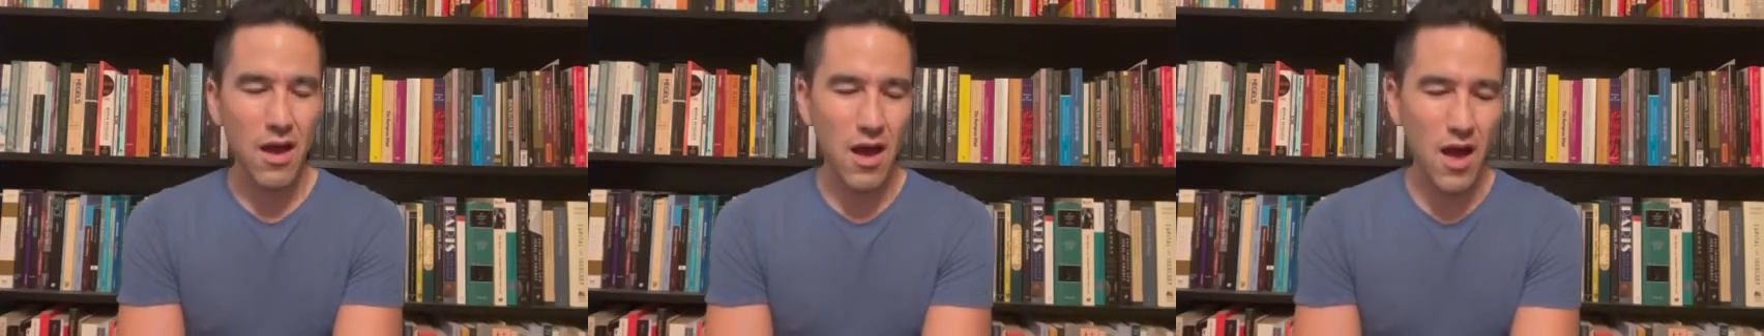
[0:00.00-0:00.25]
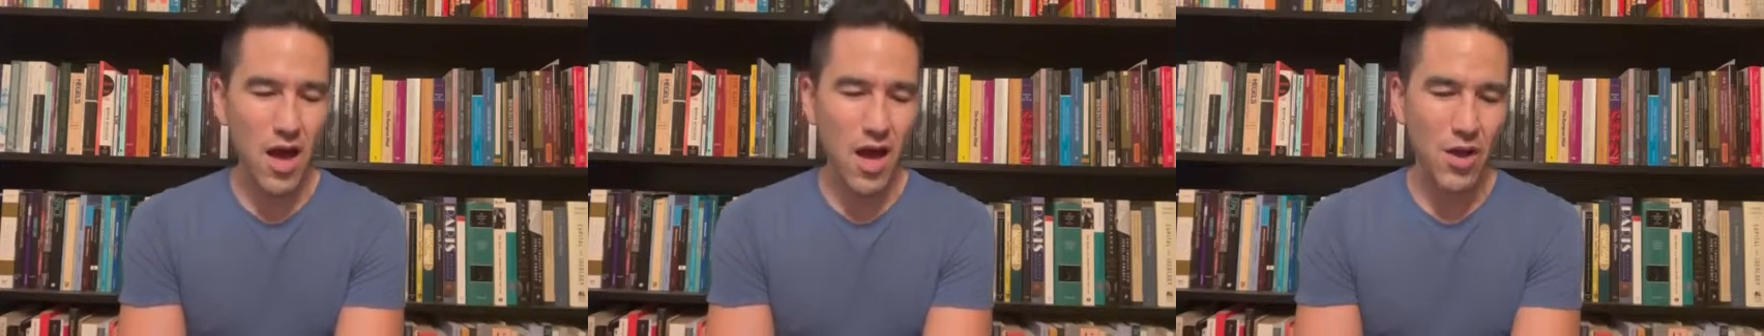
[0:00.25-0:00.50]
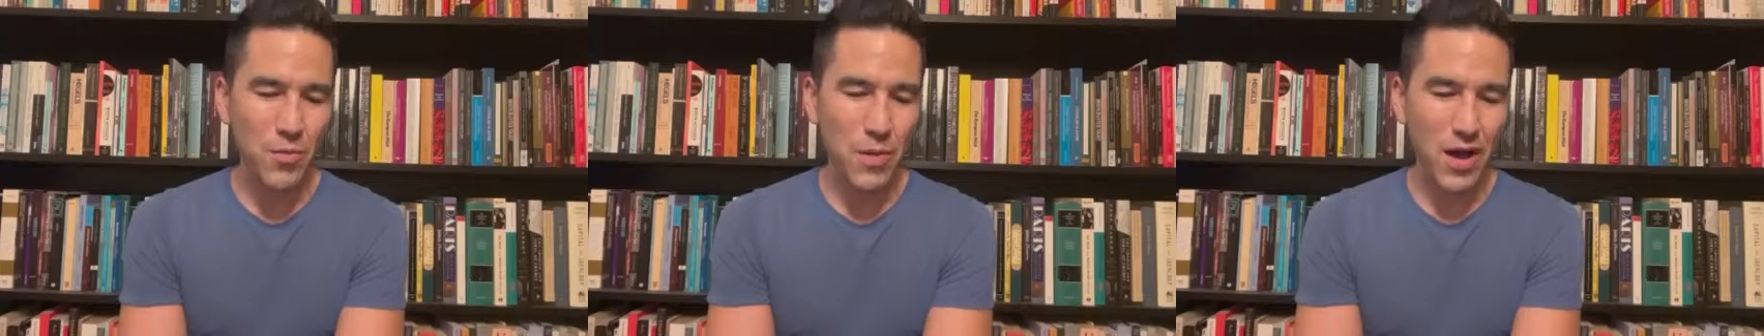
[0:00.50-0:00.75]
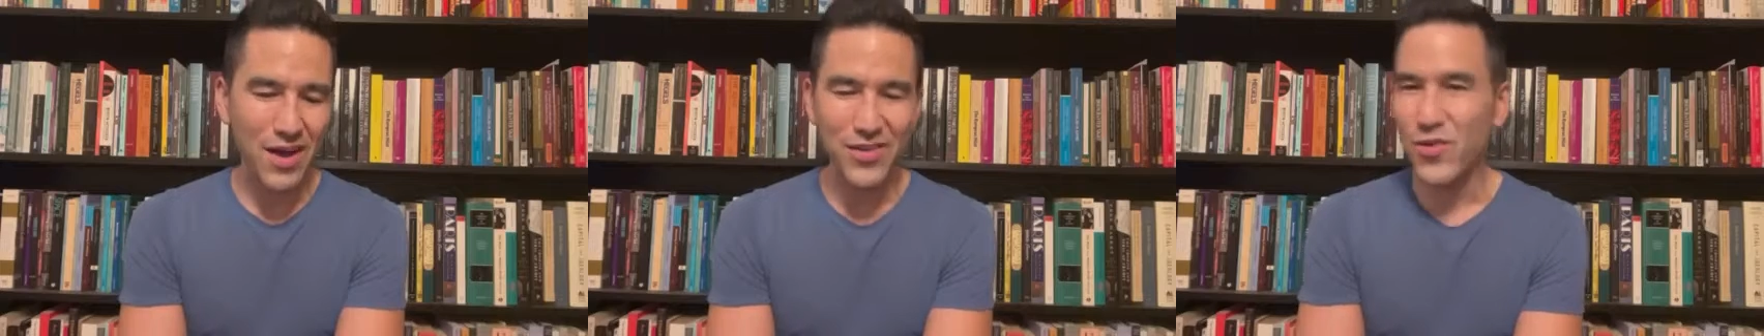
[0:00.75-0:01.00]

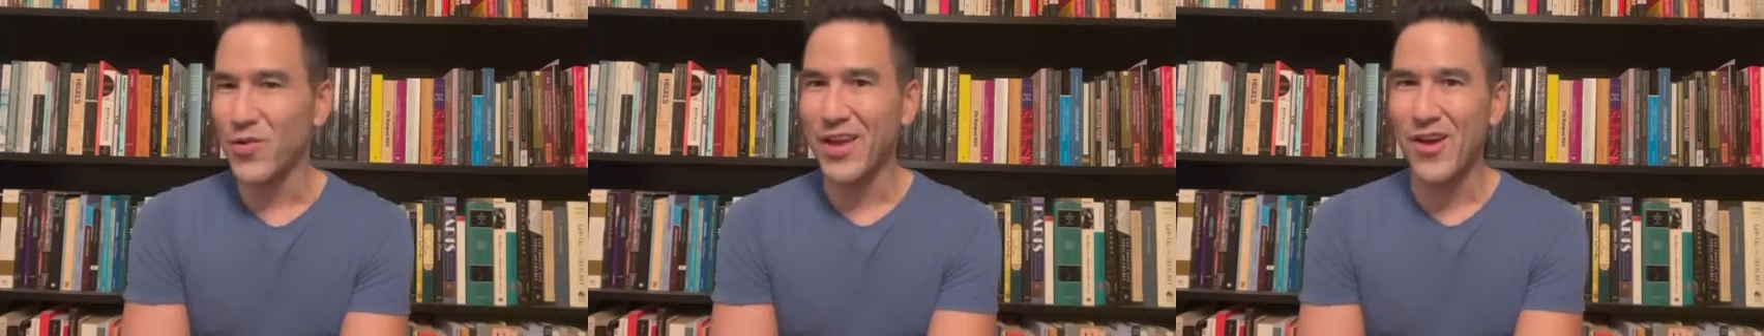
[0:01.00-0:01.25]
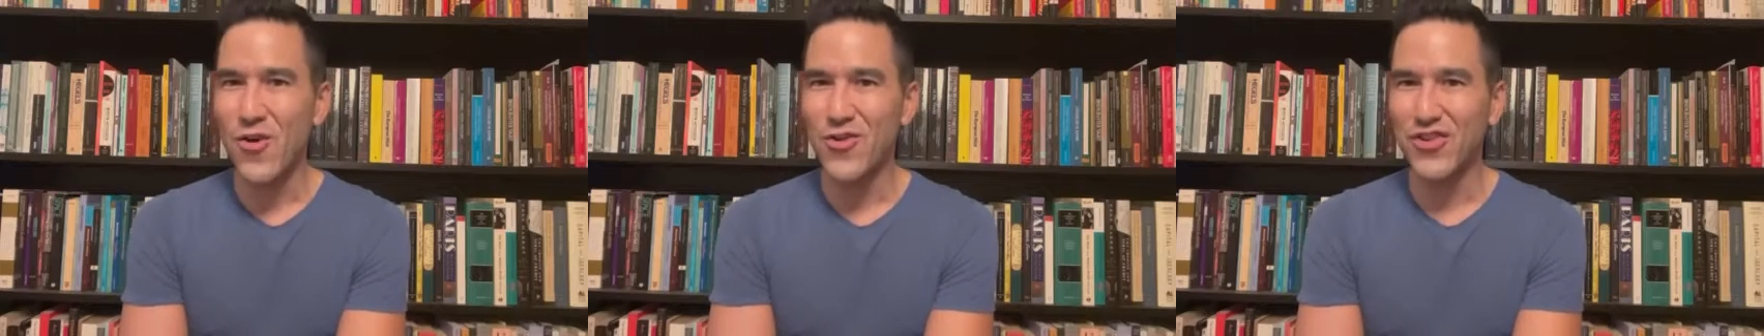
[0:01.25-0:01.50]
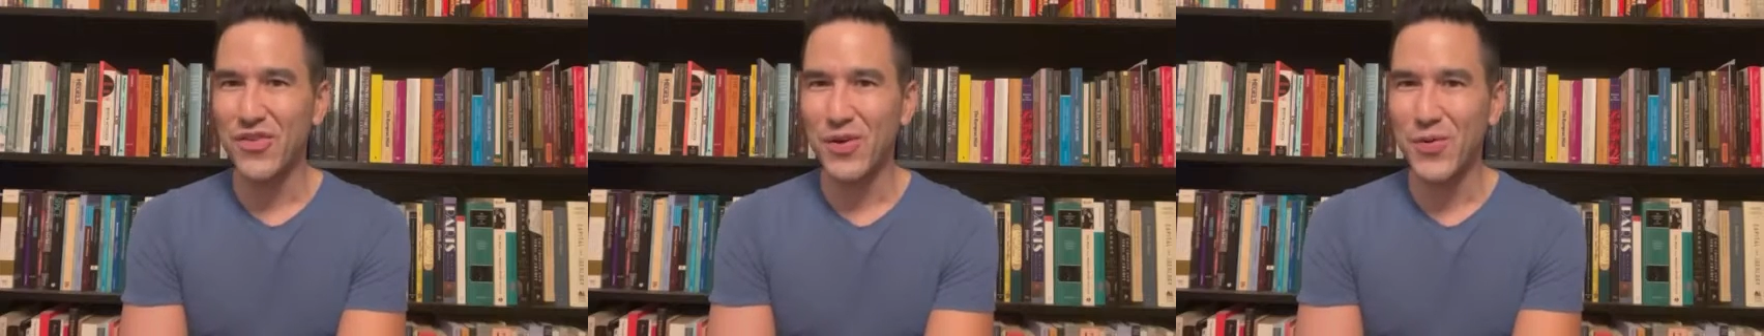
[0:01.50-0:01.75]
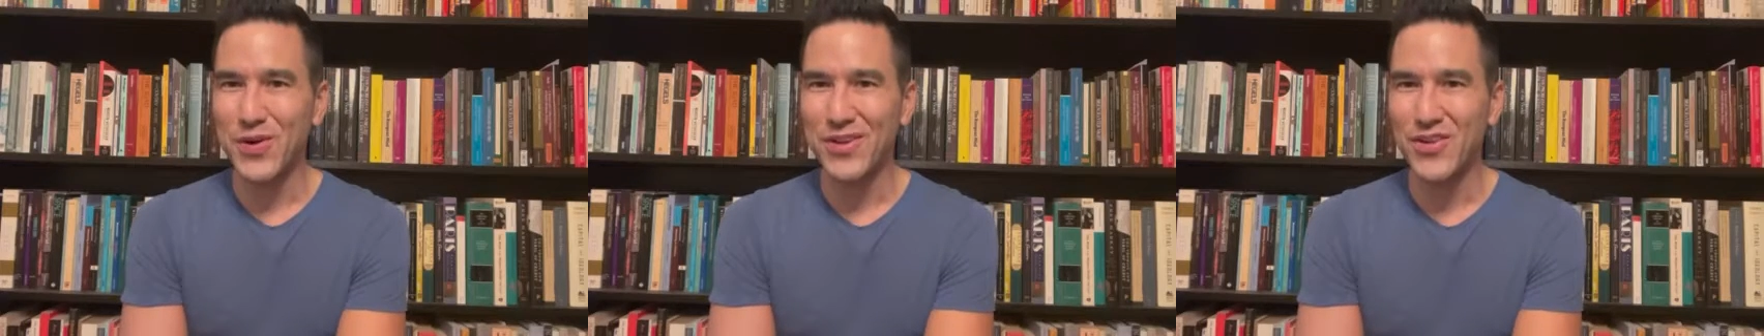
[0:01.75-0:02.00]
I certainly encourage
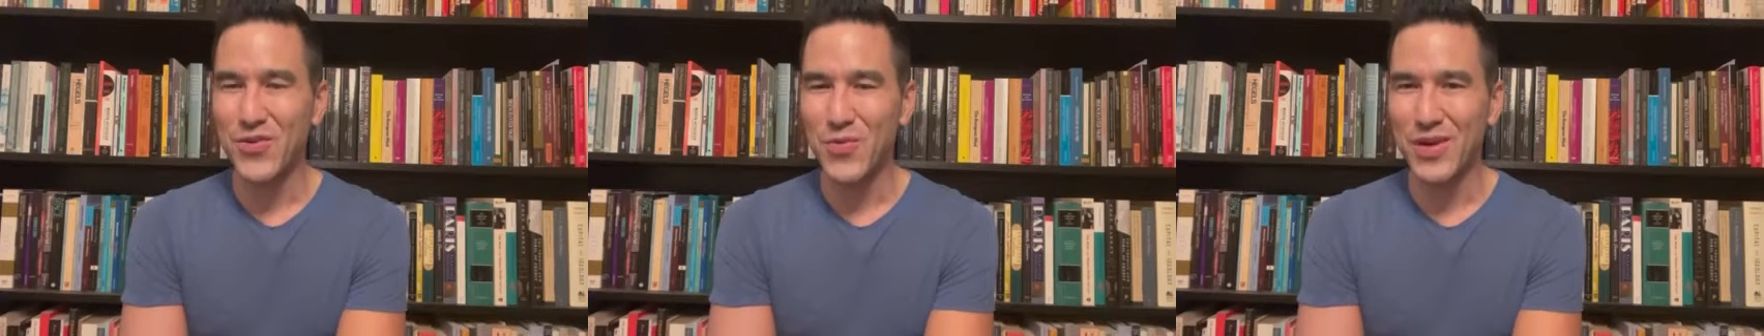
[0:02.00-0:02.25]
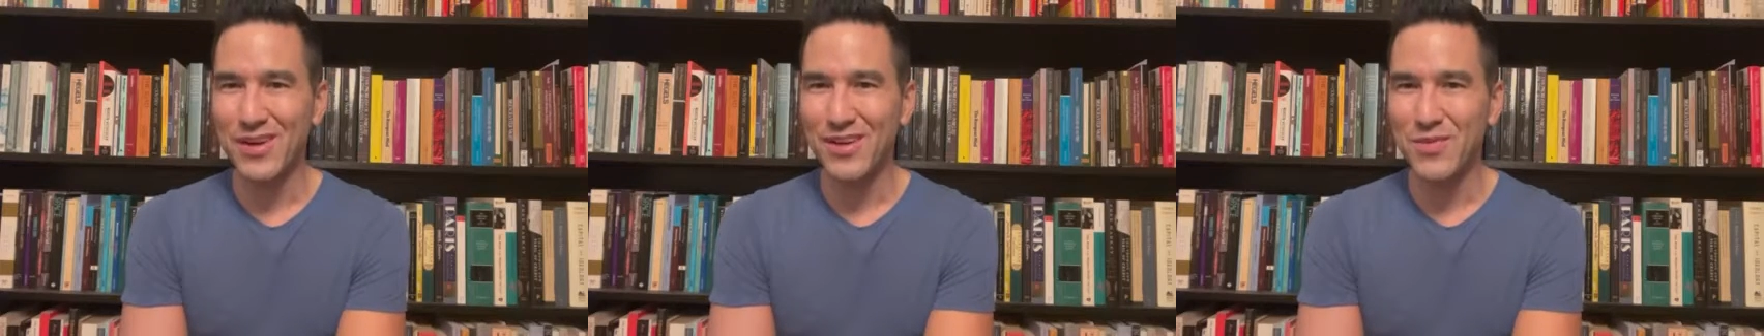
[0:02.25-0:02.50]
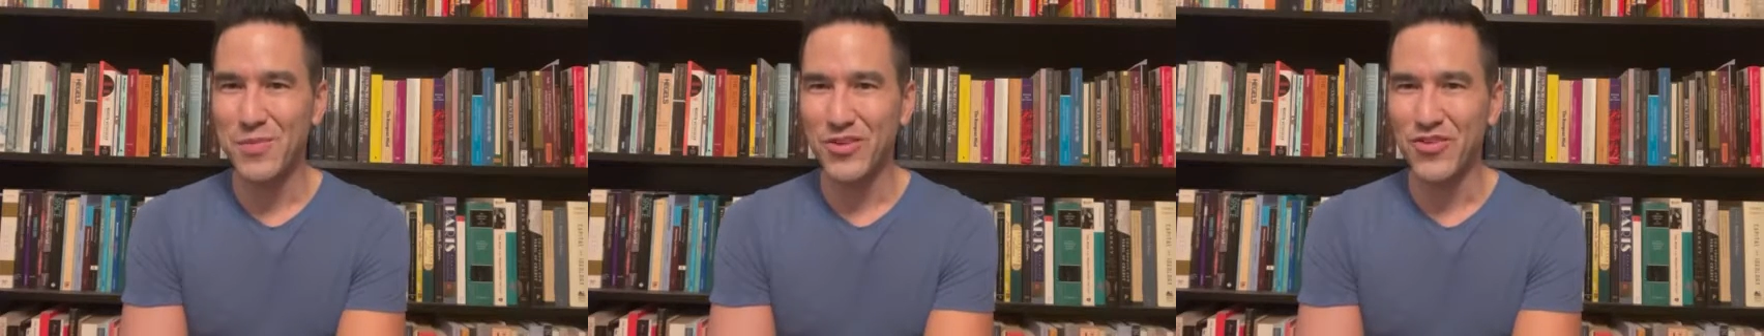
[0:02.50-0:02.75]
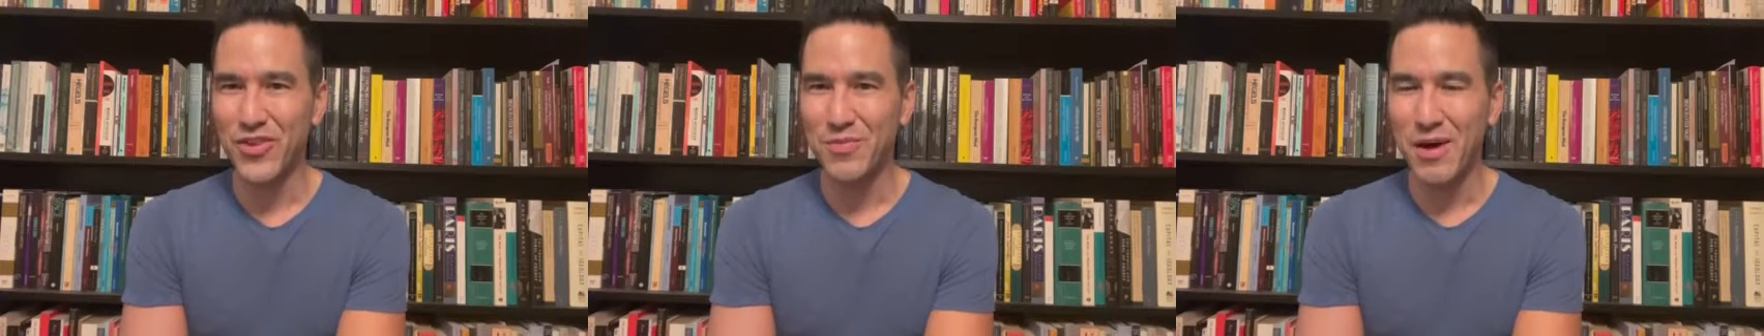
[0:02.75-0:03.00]
everyone to read as
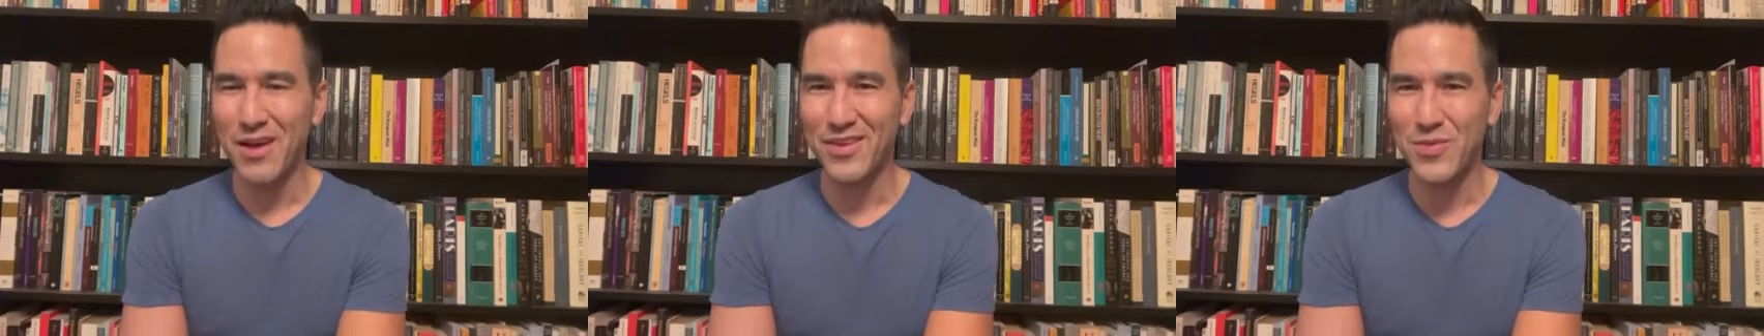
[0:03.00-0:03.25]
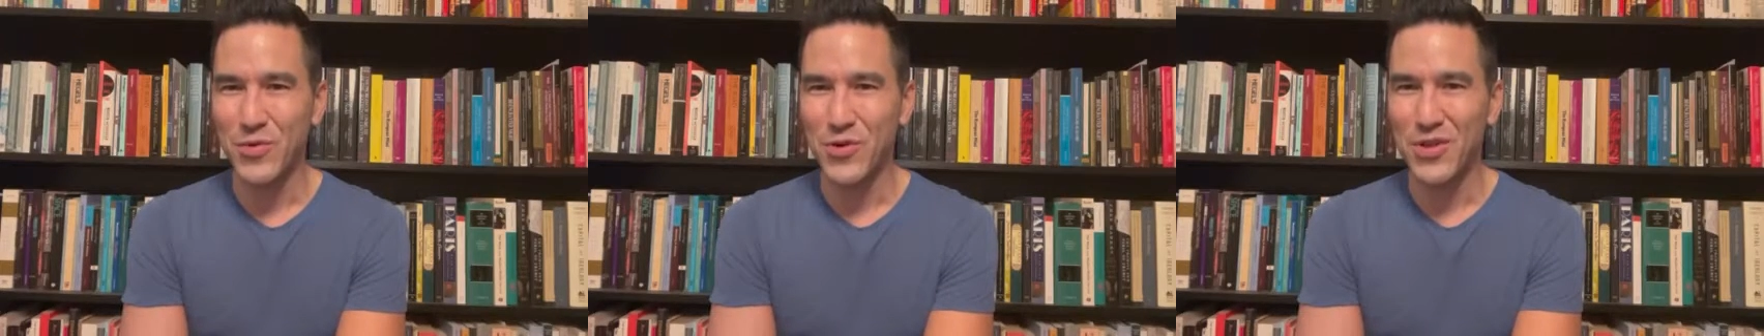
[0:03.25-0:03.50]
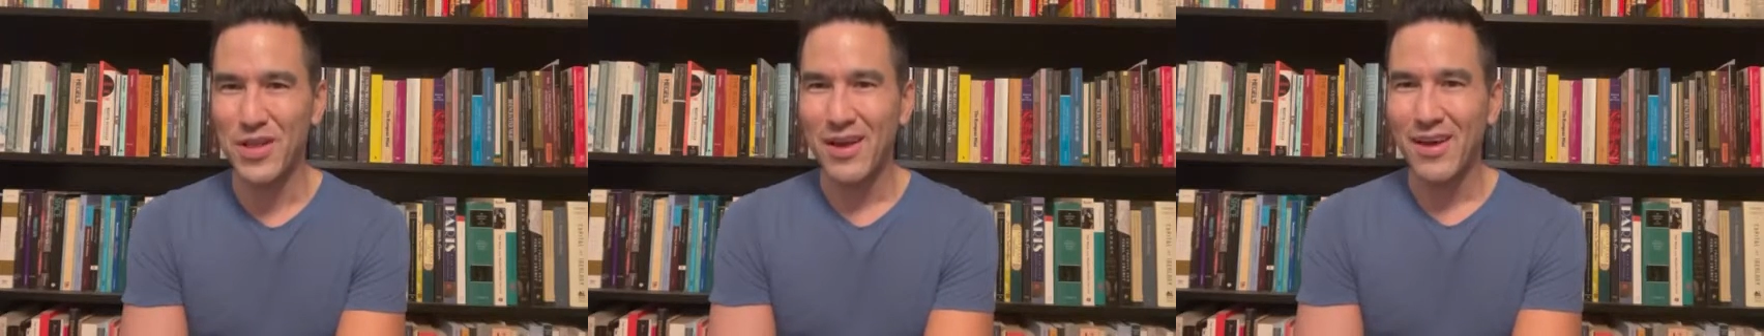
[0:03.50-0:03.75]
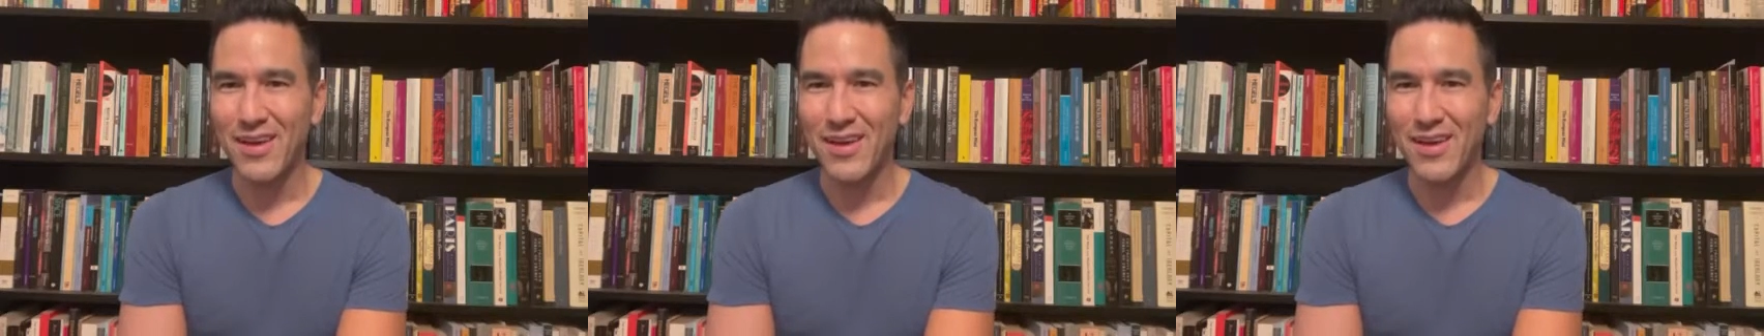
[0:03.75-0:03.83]
much as possible.